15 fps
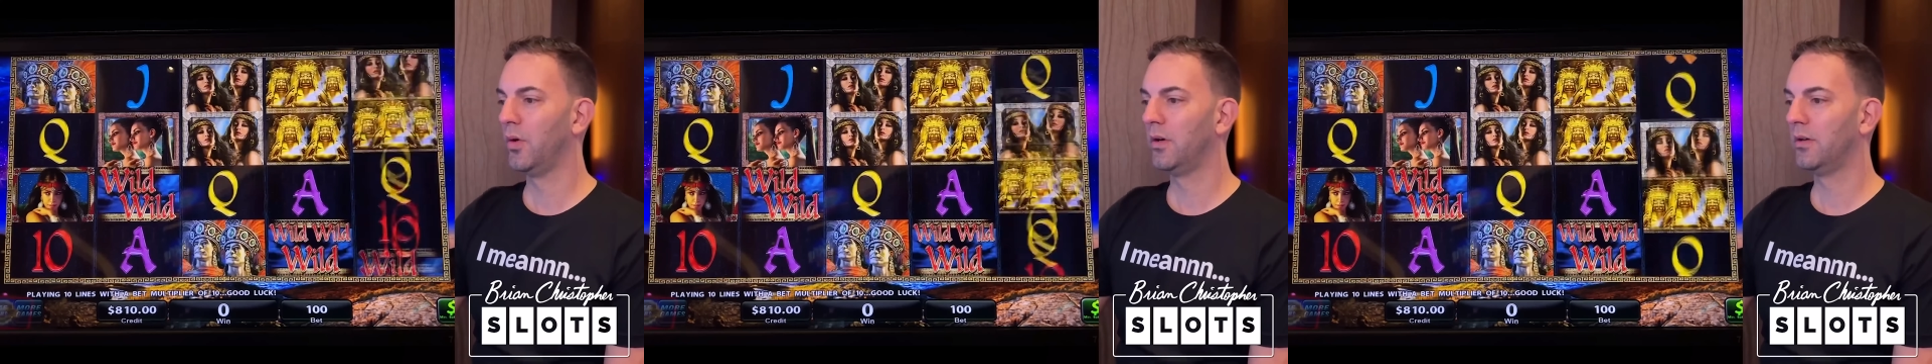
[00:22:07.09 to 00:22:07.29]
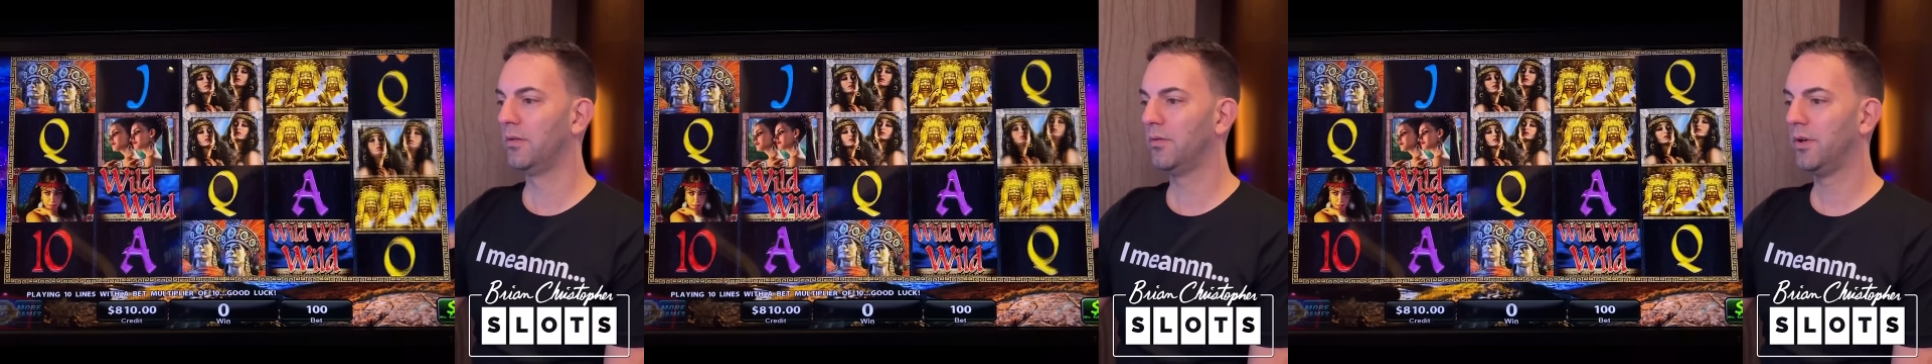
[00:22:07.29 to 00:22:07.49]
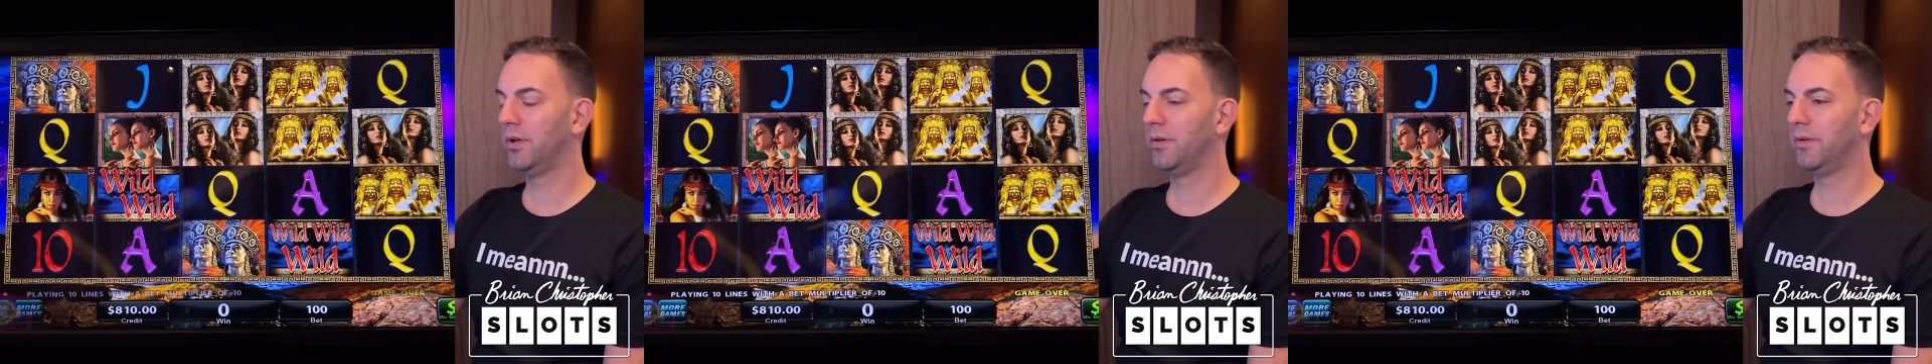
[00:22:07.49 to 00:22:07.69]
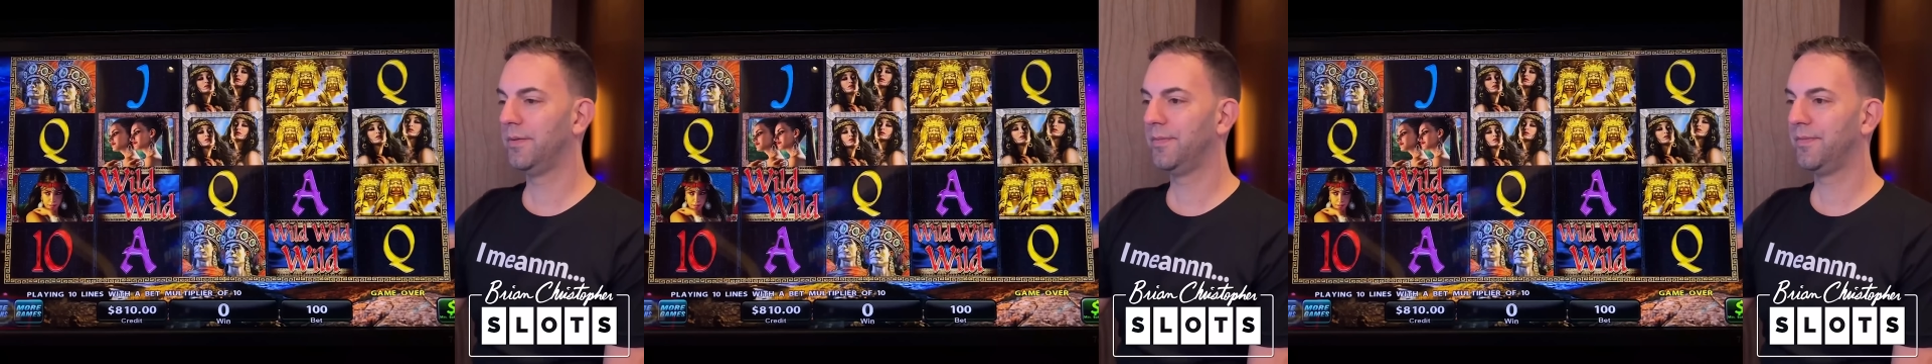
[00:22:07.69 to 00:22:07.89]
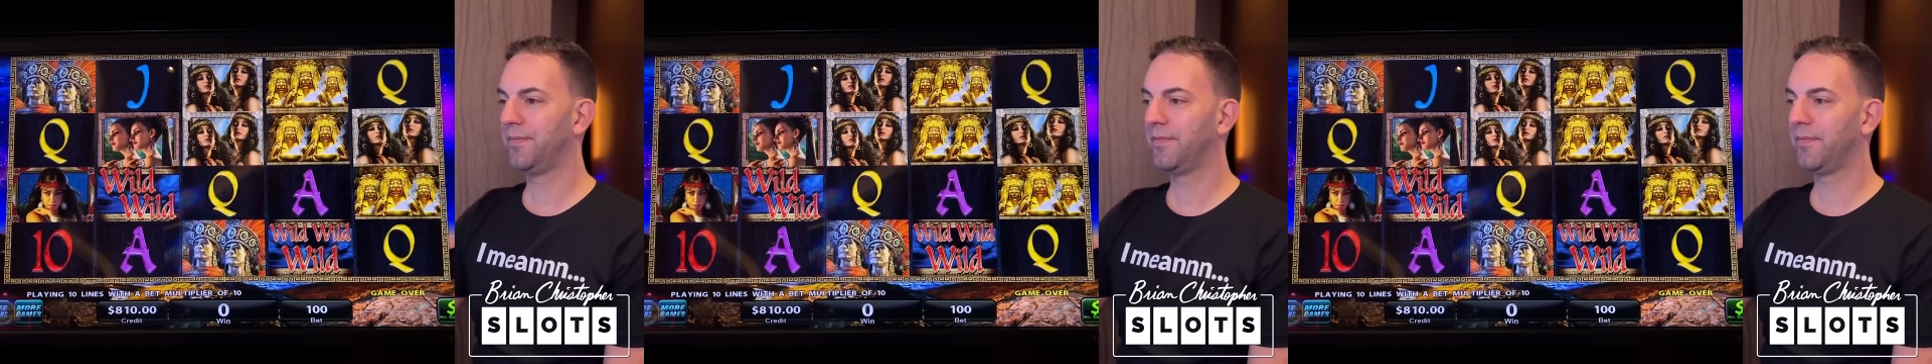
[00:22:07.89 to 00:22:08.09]
Rude.
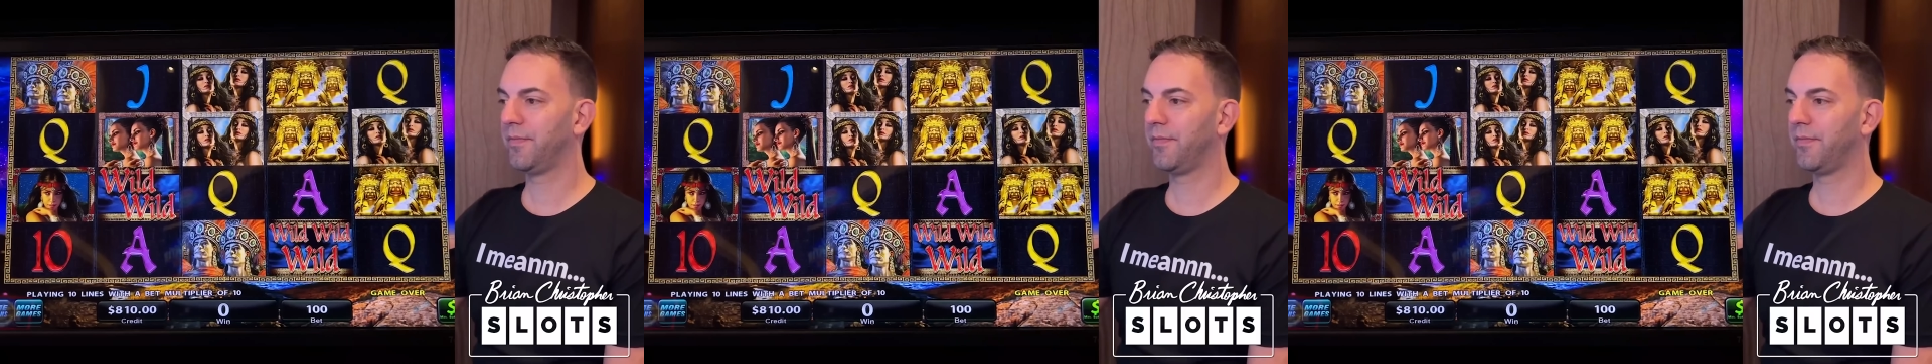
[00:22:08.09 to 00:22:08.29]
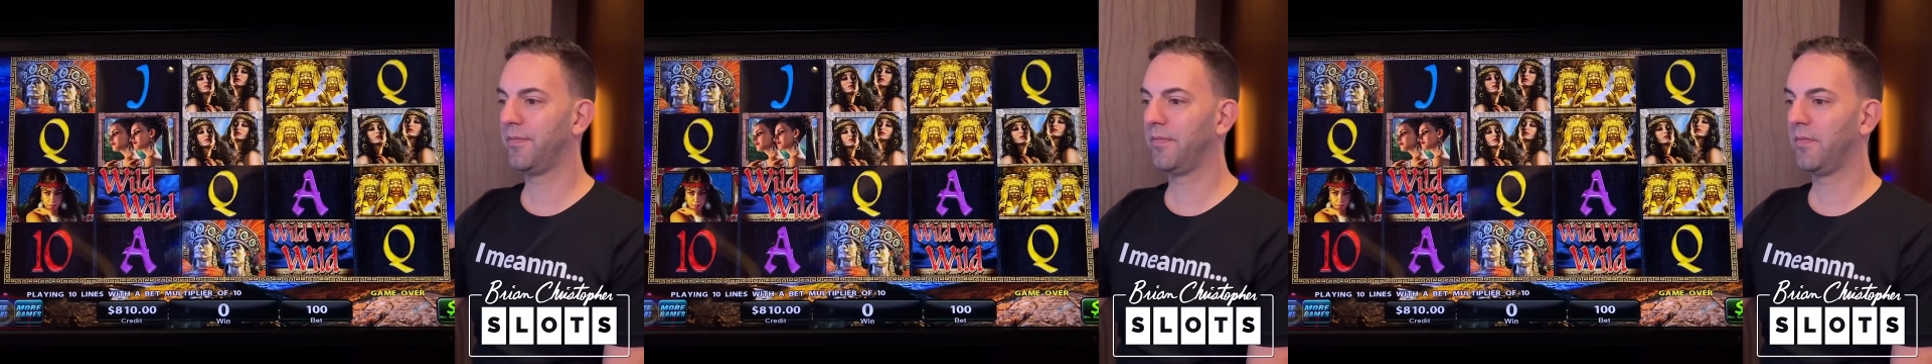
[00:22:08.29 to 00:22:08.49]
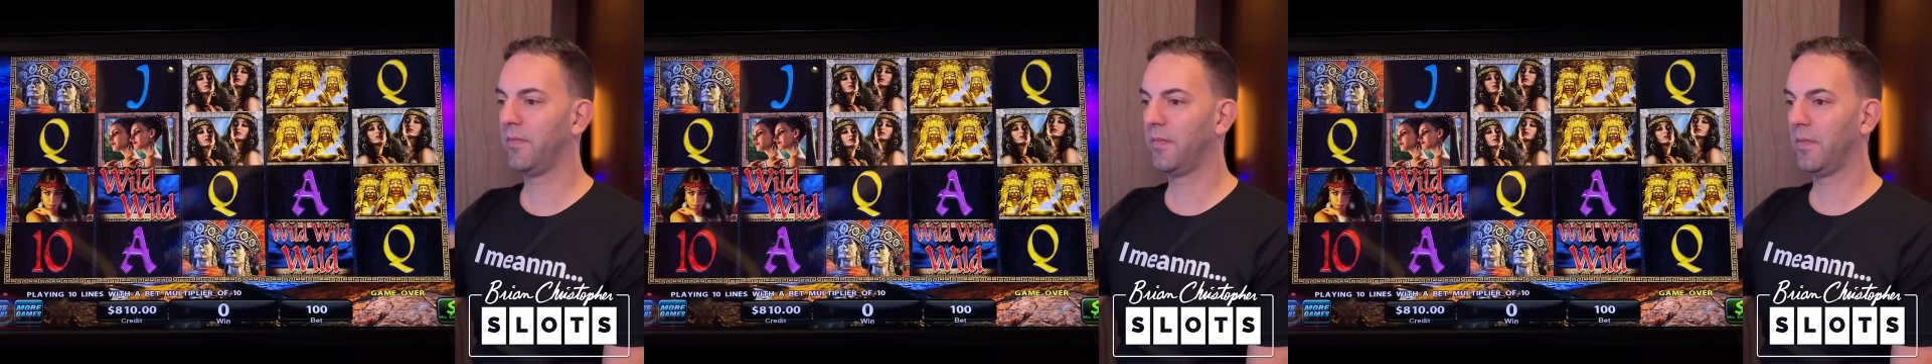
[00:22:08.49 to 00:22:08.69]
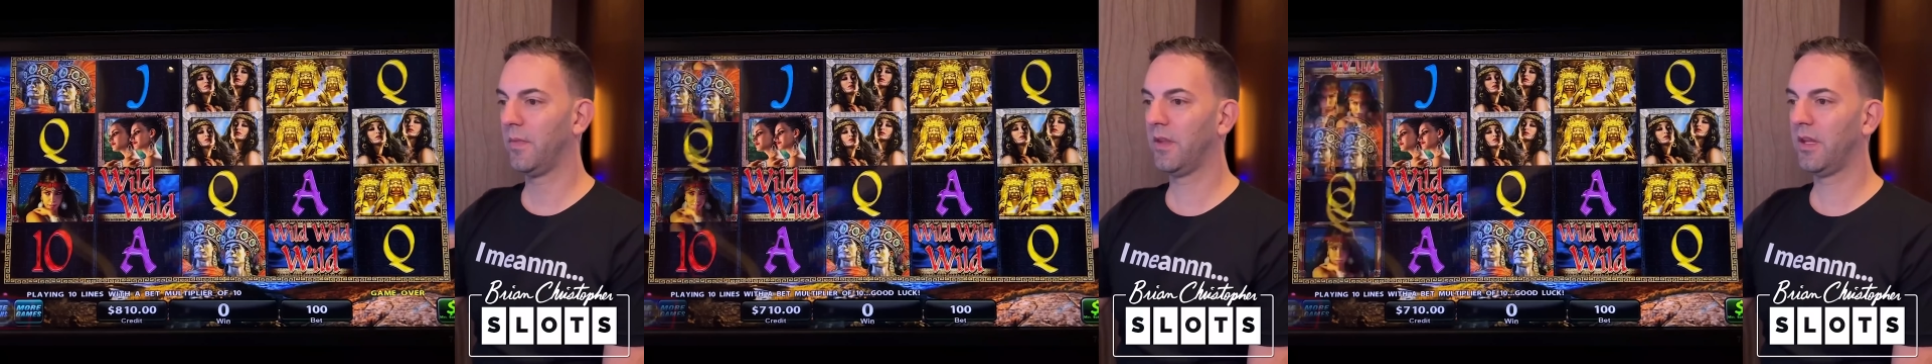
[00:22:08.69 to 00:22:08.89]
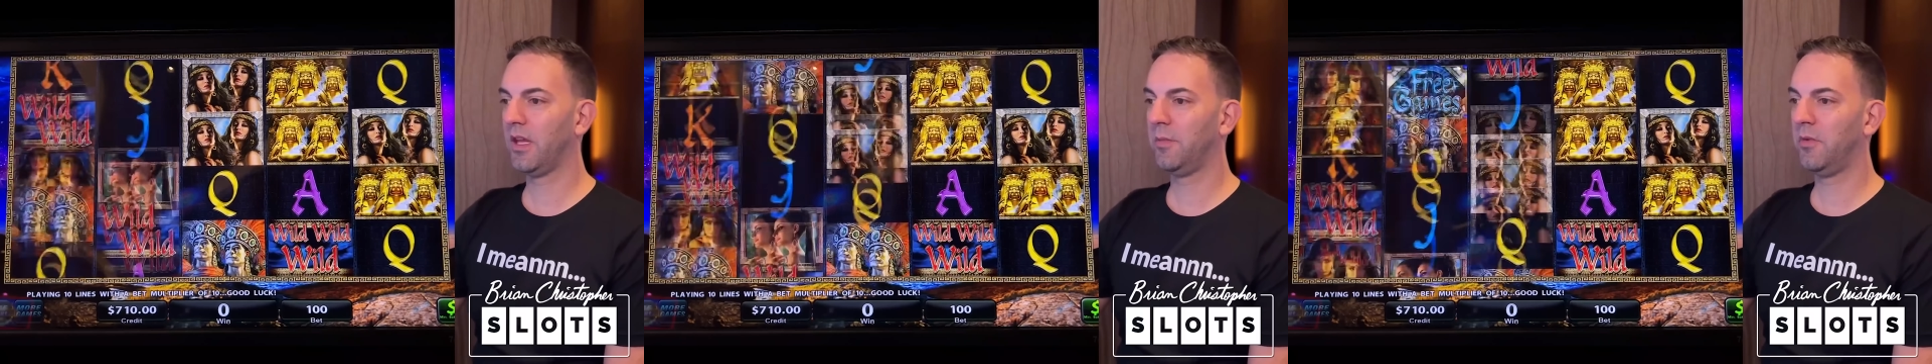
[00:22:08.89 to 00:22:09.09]

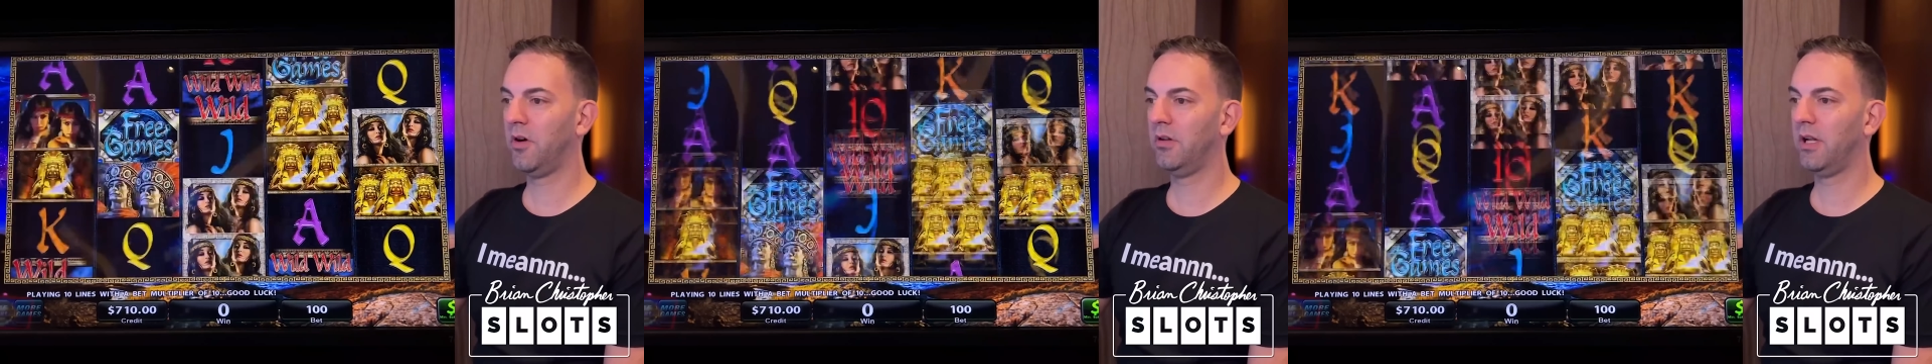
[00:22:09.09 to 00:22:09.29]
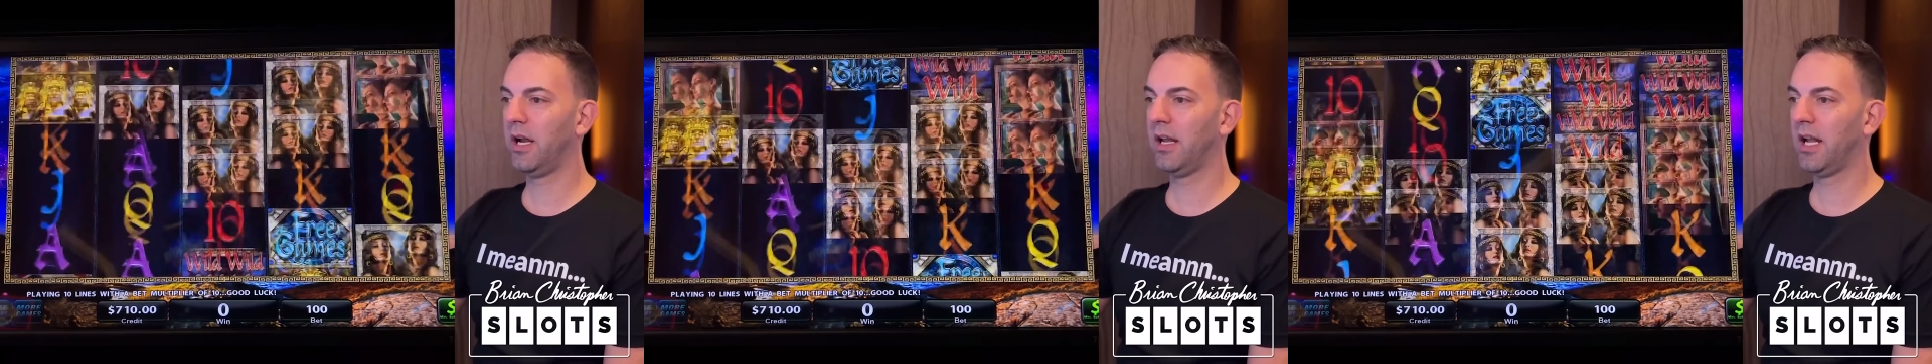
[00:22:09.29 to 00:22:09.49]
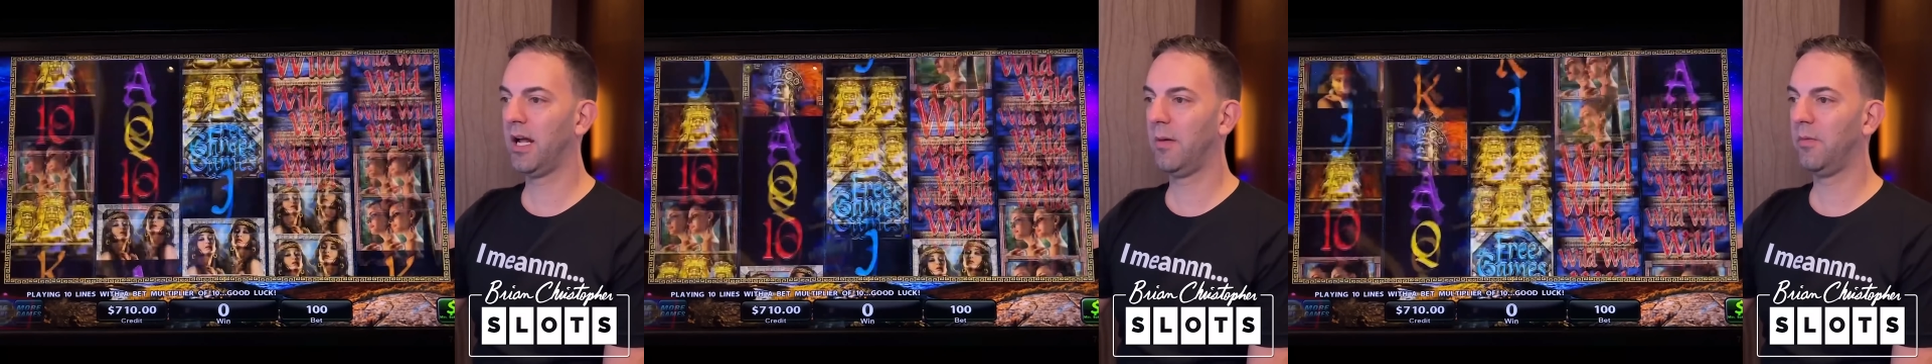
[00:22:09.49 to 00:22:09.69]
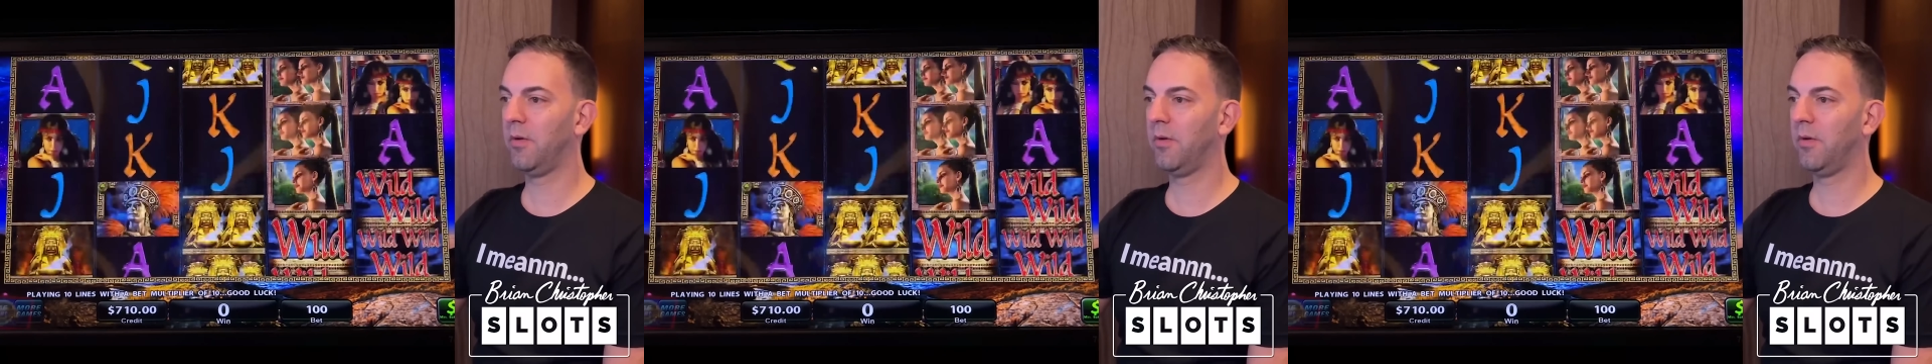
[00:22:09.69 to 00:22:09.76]
Come on, line it up.